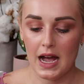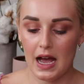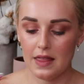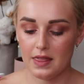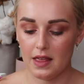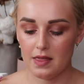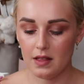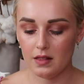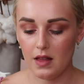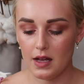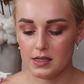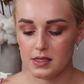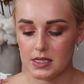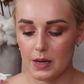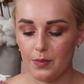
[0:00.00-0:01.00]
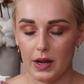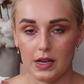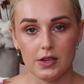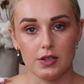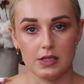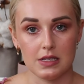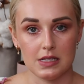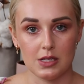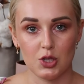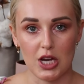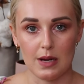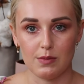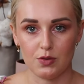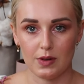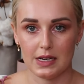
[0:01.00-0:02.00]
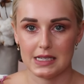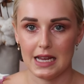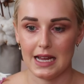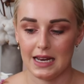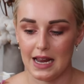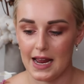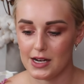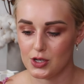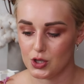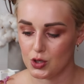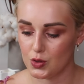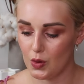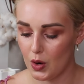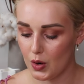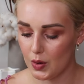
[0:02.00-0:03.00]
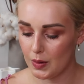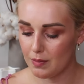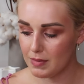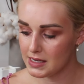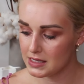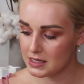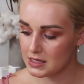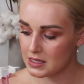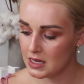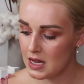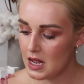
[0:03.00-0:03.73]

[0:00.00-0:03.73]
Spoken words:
And then the last step I use is the James Retan H2O Mist.